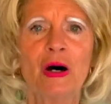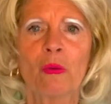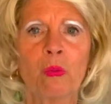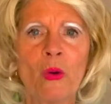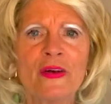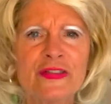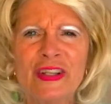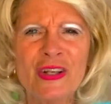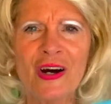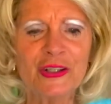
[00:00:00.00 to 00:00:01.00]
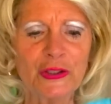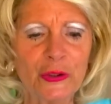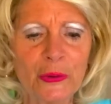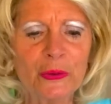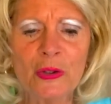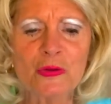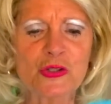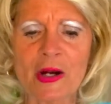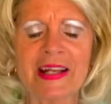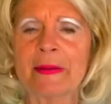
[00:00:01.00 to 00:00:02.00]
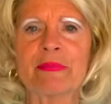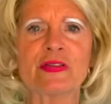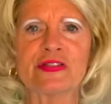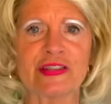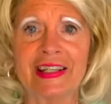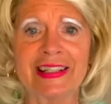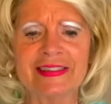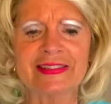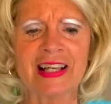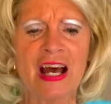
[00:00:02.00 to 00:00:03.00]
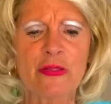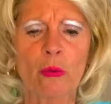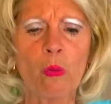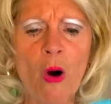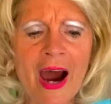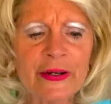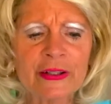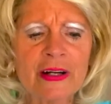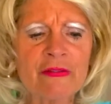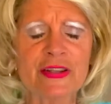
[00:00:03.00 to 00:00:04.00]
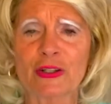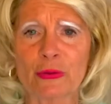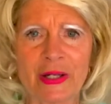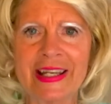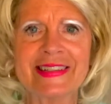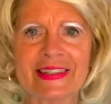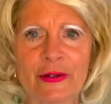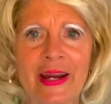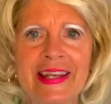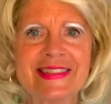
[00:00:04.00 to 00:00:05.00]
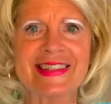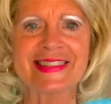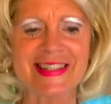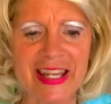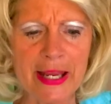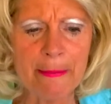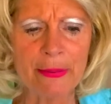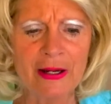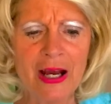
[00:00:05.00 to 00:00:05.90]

Was it not you who dried up the seas, the water of the great, great deep?